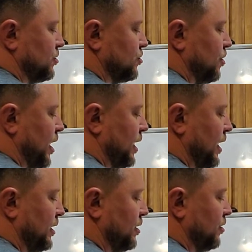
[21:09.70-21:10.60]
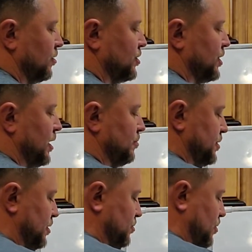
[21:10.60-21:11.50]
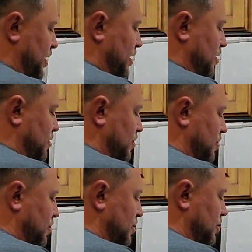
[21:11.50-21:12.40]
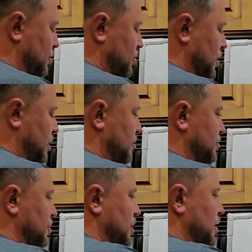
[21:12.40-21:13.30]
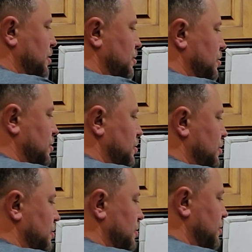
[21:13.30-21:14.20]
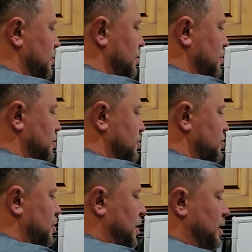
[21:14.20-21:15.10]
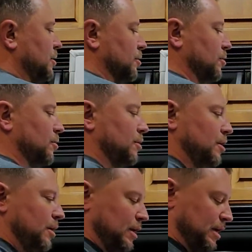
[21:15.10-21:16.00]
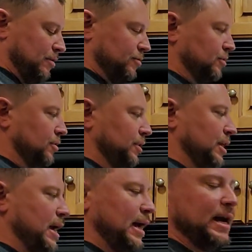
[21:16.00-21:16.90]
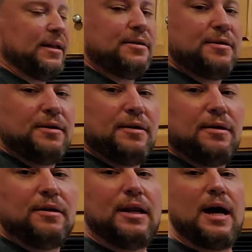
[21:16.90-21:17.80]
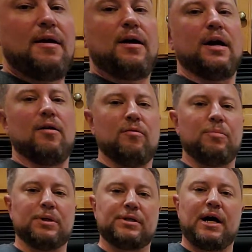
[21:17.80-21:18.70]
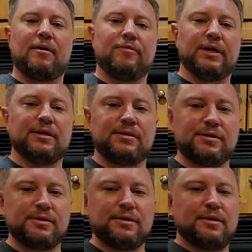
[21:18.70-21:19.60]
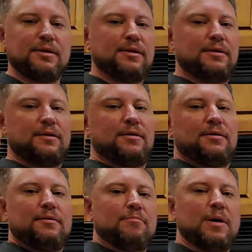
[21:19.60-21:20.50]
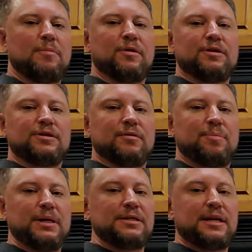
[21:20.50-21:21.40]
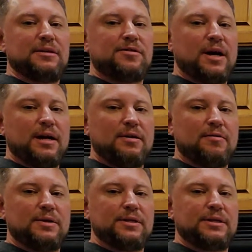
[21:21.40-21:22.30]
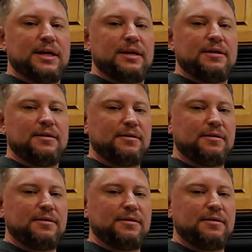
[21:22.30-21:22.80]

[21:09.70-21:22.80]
triangular shapes as well. Triangle, triangle, triangle. And after doing that, now I hope it's obvious. Remember the Sierpinski triangle we just did?